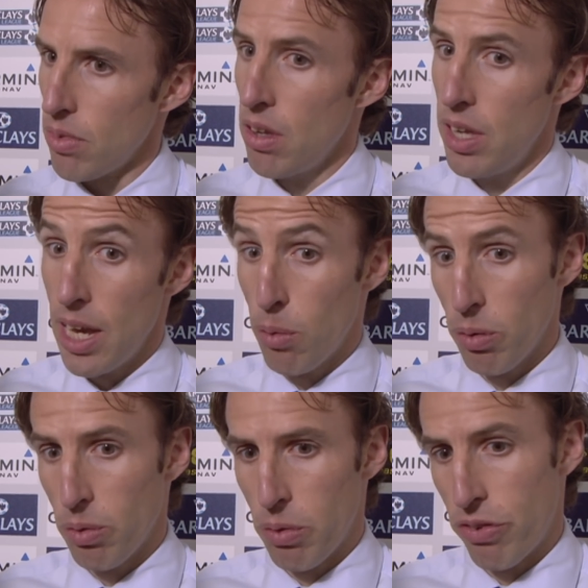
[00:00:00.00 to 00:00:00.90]
Yeah,
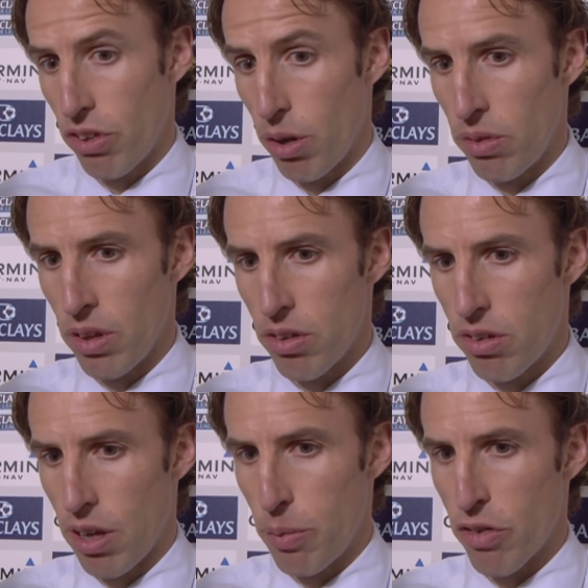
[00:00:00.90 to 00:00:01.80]
well, we've shown
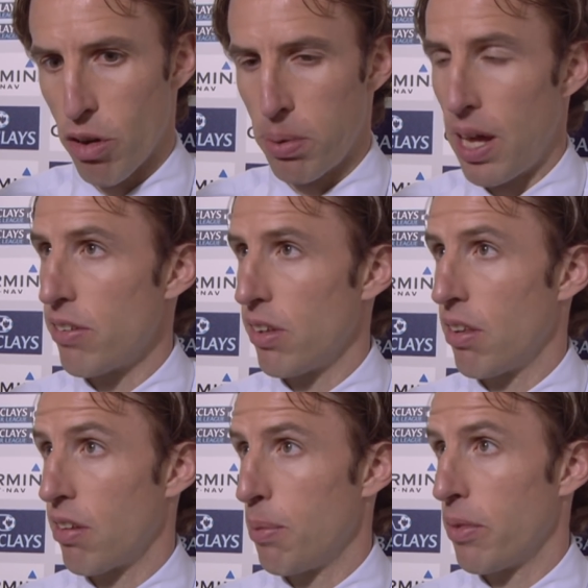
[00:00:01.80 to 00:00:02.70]
that we've got players in
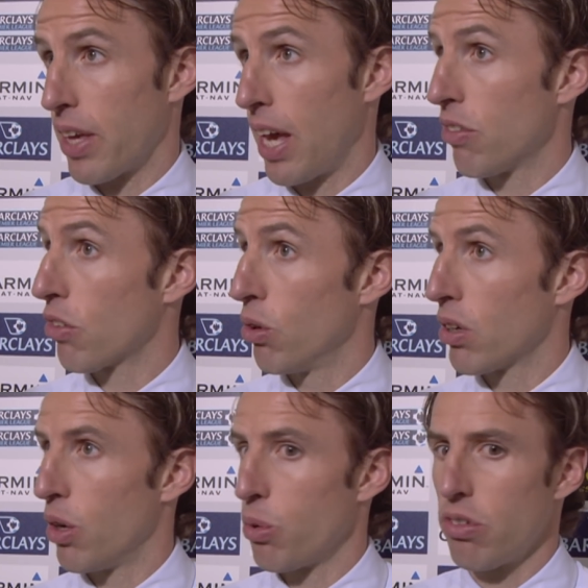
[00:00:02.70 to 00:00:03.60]
the team that can
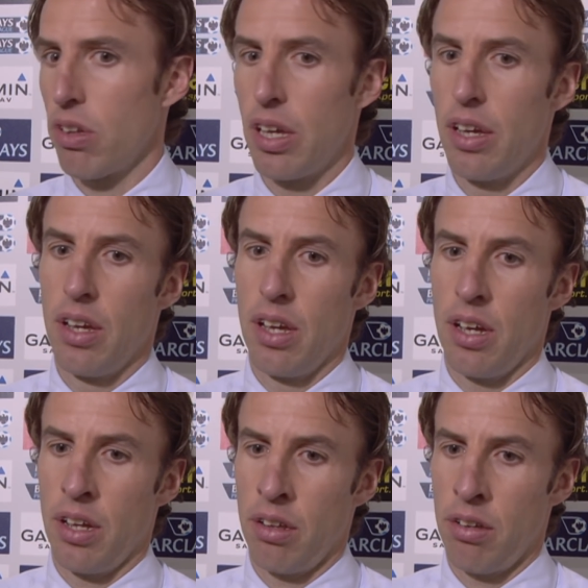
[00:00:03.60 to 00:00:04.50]
score goals,
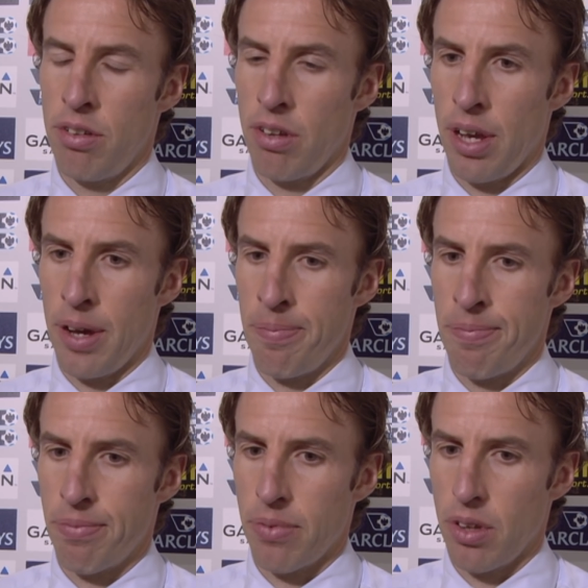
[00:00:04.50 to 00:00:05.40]
and
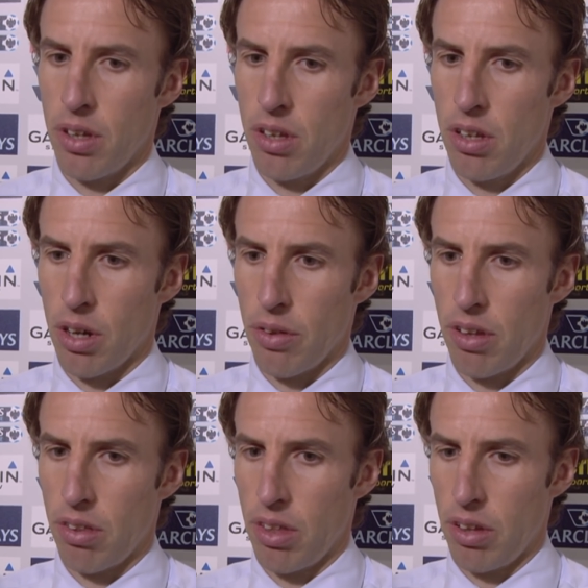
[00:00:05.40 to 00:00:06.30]
you know,
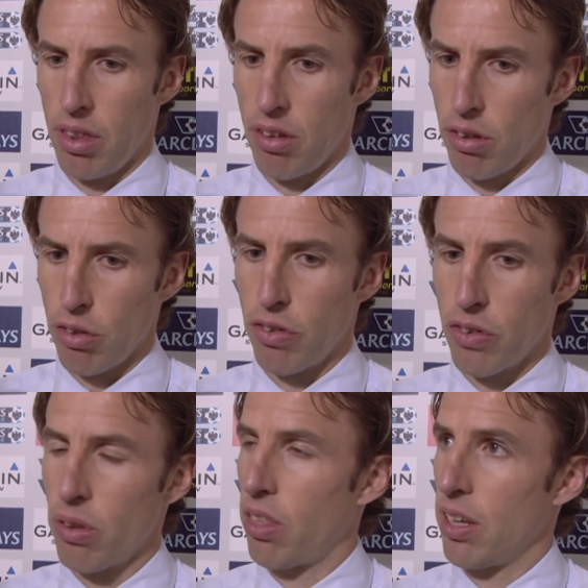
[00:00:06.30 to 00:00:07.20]
there's lots
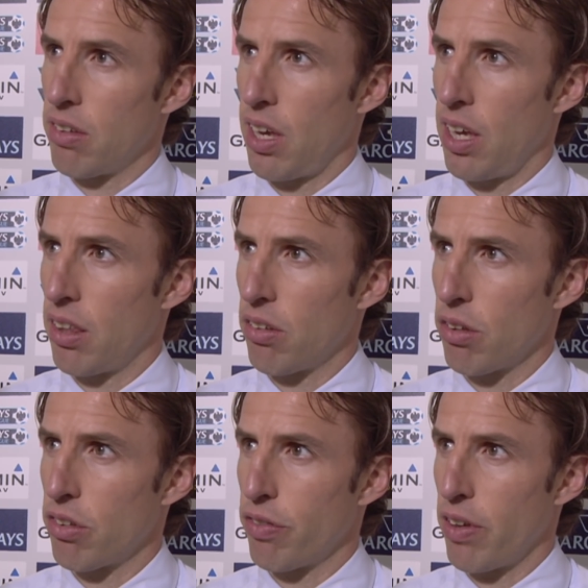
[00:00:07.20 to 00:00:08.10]
of good things here. There's
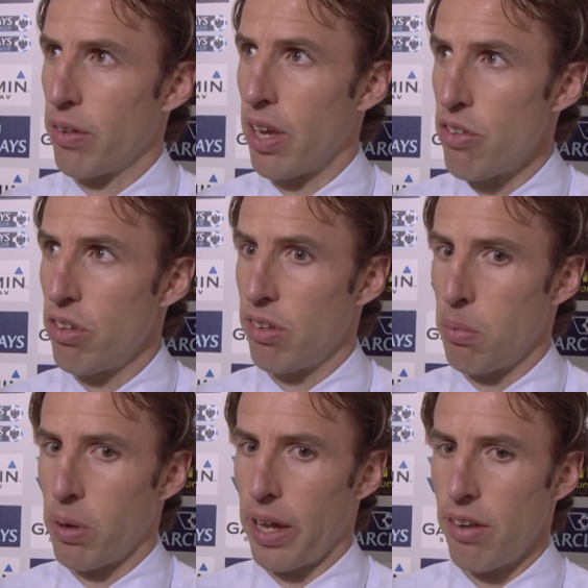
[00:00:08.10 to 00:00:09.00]
lots of foundations
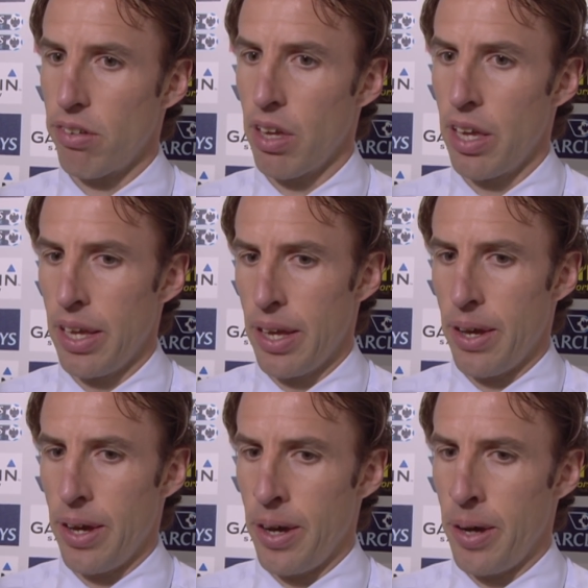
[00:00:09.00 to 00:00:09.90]
in place.
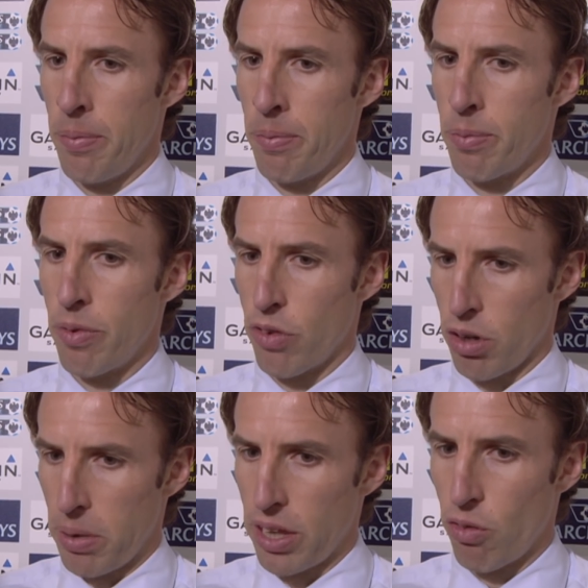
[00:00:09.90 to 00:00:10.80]
We've
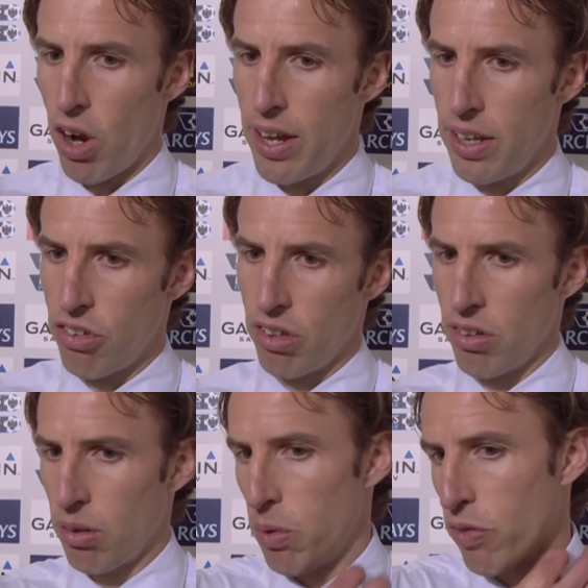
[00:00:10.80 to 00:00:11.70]
got to make the right
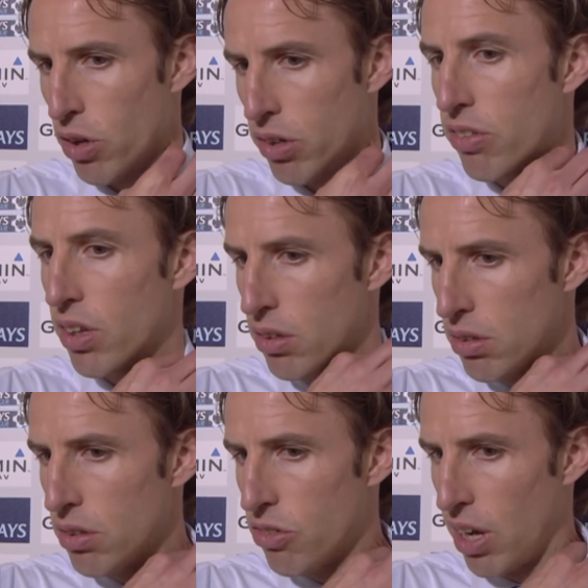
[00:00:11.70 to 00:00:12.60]
additions, and we've got to
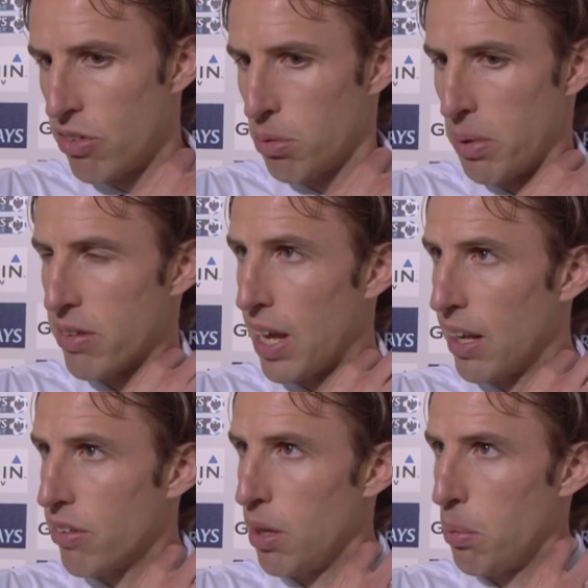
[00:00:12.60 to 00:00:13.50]
still change the
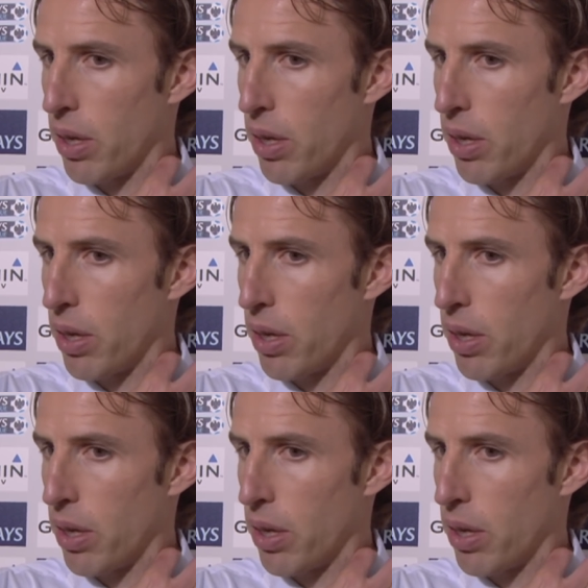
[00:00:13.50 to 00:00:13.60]
mentality.